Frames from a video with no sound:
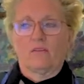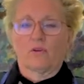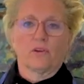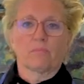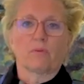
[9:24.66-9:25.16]

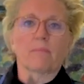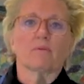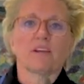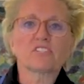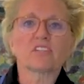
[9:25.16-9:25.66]
or your
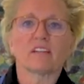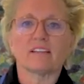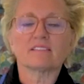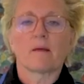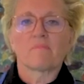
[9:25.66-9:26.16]
preparation
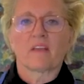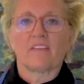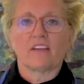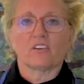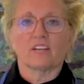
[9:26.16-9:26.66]
list
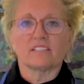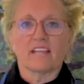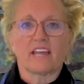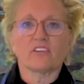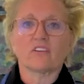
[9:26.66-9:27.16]
that you're going to
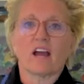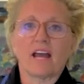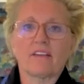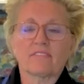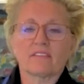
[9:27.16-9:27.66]
take your
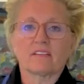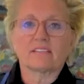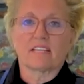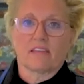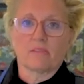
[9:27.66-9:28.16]
knives
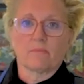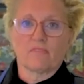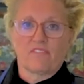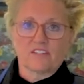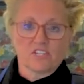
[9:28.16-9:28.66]
to get them
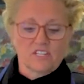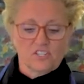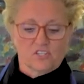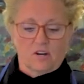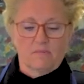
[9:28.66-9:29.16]
professionally
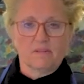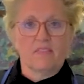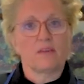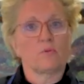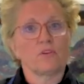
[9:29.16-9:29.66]
sharpened,
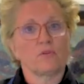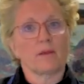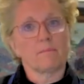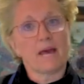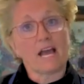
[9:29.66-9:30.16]
and then when you
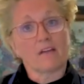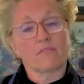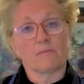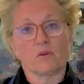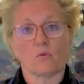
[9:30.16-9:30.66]
get back
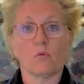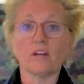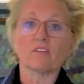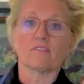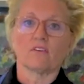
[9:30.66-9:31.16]
from your
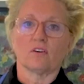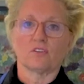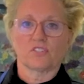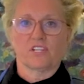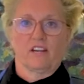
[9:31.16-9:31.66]
wonderful
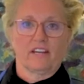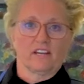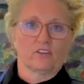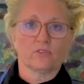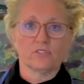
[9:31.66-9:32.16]

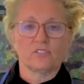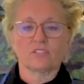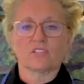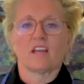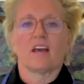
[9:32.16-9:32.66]
Oceania
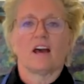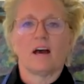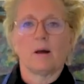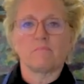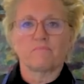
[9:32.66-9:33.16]
cruise,
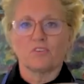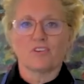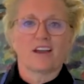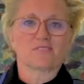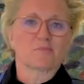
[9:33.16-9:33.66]
your
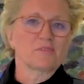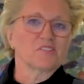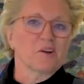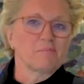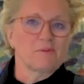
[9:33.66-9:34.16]
knives will be
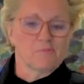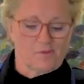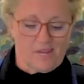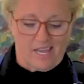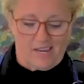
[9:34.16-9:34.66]
sharpened
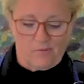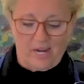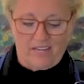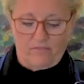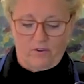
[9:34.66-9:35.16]
and
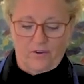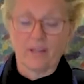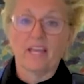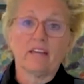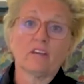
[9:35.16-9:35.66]
waiting for you.
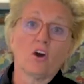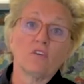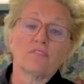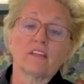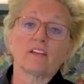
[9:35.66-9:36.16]
And
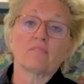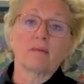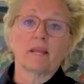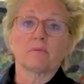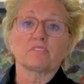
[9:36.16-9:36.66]
hopefully you've
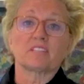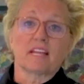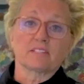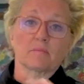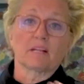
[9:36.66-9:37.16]
been able to
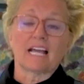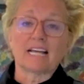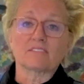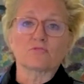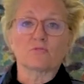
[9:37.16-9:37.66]
take some
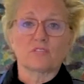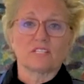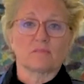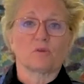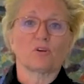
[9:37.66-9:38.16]
classes or see
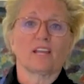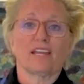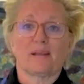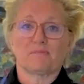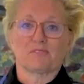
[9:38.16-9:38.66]
some
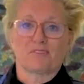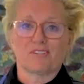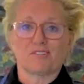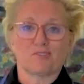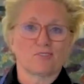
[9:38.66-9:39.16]
cooking
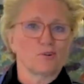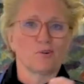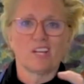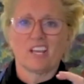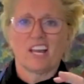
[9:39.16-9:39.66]
demonstrations,
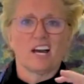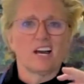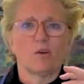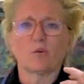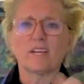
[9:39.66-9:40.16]

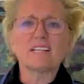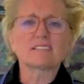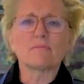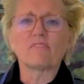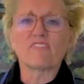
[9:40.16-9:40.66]
or eat
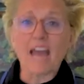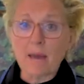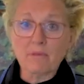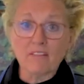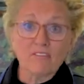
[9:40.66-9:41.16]
some
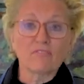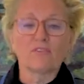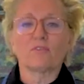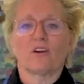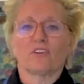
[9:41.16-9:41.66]
fabulous
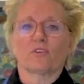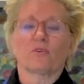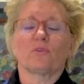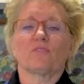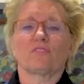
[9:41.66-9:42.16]
food on your
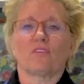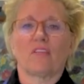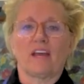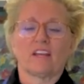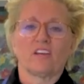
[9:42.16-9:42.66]
cruise, so
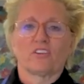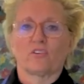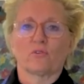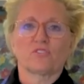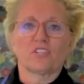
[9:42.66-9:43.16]
that
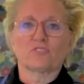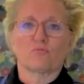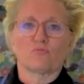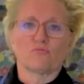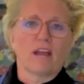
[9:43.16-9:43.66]
you're
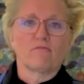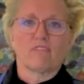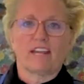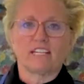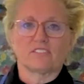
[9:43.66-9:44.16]
just right
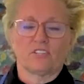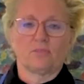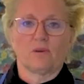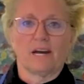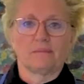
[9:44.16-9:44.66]
ready to